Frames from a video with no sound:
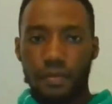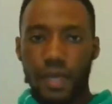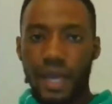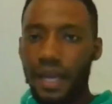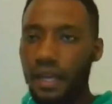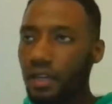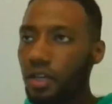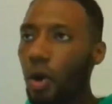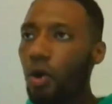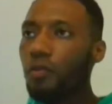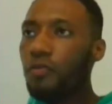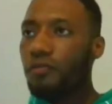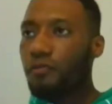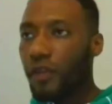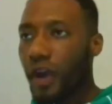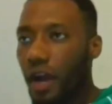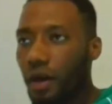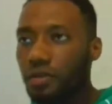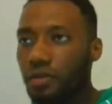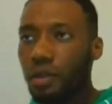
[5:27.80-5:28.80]
There ain't no
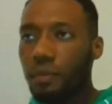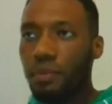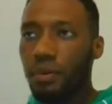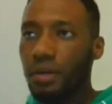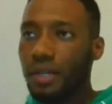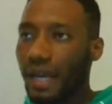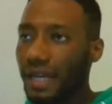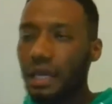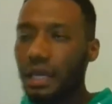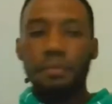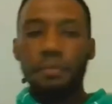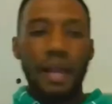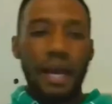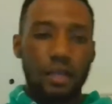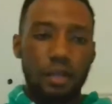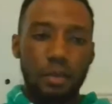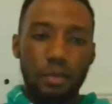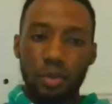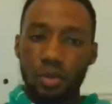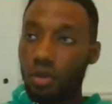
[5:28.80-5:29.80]
frowned upon. Like in the
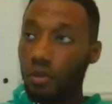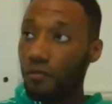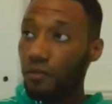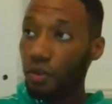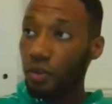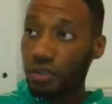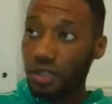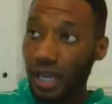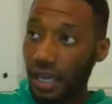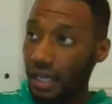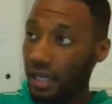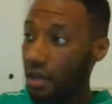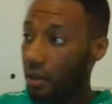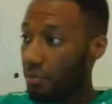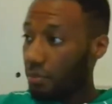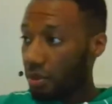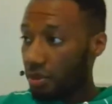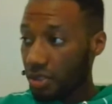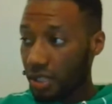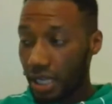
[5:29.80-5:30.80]
black community, if you're dating
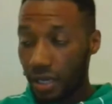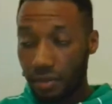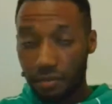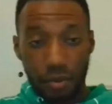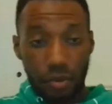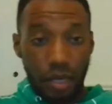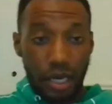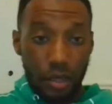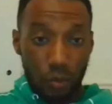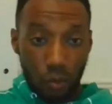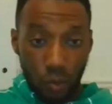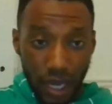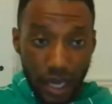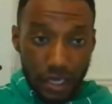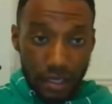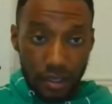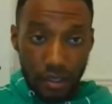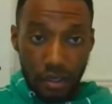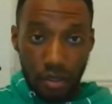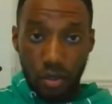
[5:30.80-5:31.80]
a blonde haired, blue eyed
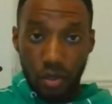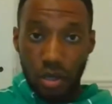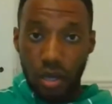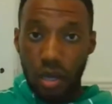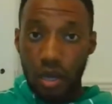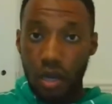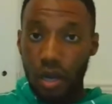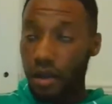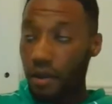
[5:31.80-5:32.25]
white girl,